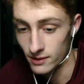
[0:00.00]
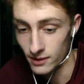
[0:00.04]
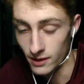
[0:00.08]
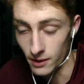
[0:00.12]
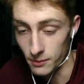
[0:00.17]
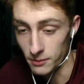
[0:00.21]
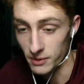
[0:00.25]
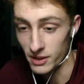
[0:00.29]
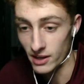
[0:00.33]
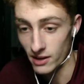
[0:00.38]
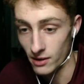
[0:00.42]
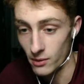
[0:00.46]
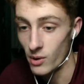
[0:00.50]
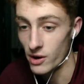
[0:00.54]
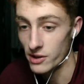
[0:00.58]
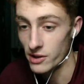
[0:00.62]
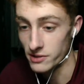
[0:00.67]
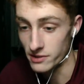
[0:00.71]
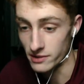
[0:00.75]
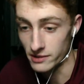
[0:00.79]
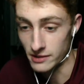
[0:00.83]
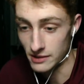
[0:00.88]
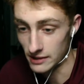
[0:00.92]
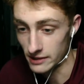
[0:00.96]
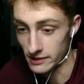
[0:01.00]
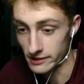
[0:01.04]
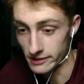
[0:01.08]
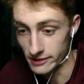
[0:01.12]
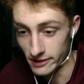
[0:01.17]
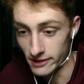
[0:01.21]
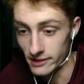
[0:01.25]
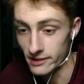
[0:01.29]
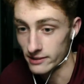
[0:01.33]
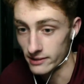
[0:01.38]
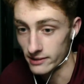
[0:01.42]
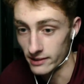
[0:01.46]
and then it went to
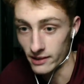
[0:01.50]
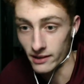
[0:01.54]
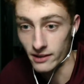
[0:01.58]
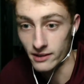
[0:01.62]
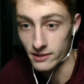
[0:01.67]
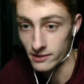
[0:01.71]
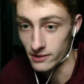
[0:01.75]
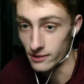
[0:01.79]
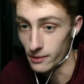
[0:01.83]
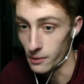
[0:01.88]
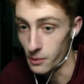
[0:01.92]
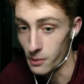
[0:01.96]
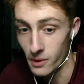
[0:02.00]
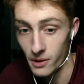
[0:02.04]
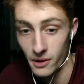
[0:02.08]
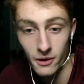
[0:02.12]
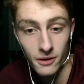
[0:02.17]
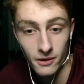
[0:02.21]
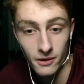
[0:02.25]
666, so...